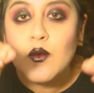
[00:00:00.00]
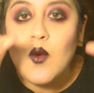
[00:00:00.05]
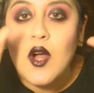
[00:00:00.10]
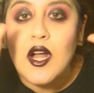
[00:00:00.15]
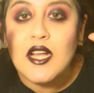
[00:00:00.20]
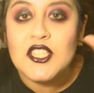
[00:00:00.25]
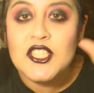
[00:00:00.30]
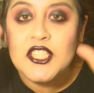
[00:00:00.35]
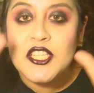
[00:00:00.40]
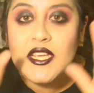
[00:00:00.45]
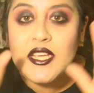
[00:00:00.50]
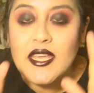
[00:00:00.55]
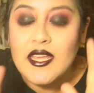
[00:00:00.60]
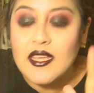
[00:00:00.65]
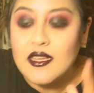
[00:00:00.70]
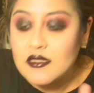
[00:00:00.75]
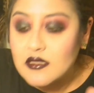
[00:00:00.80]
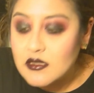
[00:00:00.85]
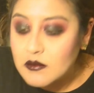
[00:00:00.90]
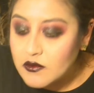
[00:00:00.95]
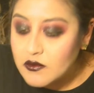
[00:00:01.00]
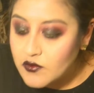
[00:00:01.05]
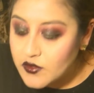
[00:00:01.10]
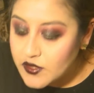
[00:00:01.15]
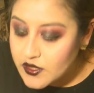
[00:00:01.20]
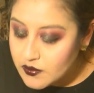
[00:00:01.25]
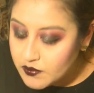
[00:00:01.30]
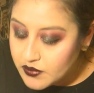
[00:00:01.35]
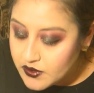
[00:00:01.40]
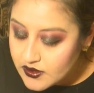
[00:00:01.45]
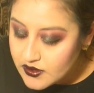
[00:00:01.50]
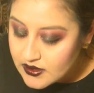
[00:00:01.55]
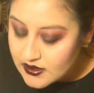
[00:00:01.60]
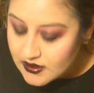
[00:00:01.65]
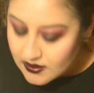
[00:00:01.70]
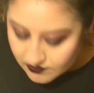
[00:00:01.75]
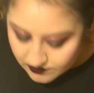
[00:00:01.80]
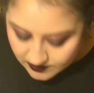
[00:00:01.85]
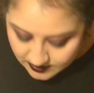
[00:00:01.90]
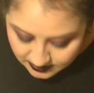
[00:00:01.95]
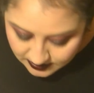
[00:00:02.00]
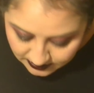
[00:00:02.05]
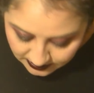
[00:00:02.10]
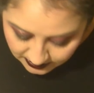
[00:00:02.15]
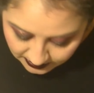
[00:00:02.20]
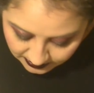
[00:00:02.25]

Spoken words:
wash your hands before you put stuff in your